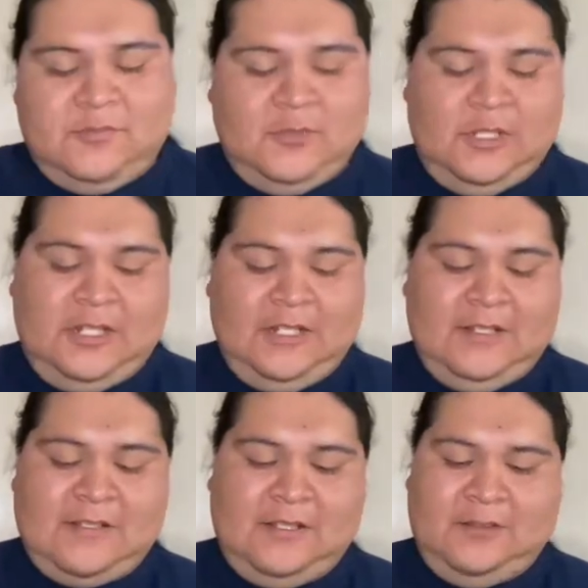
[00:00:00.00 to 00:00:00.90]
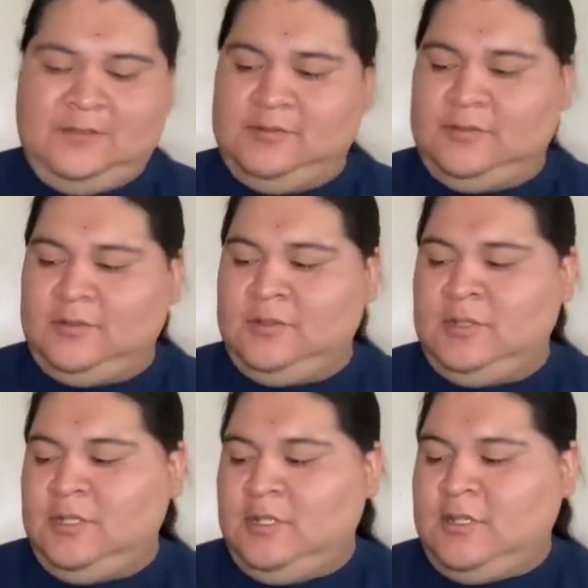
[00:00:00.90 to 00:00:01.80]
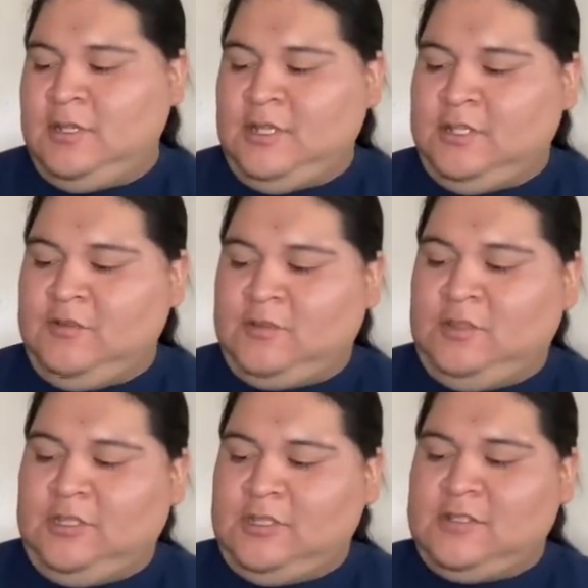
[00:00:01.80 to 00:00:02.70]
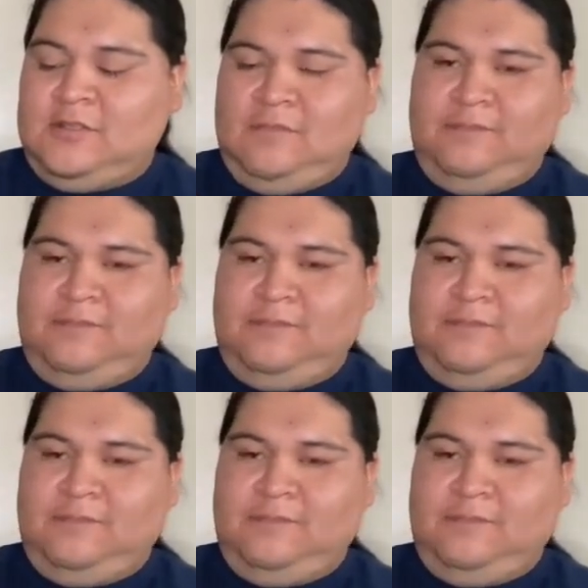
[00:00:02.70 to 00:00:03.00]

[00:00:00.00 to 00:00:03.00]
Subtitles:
Not easy. And then of course,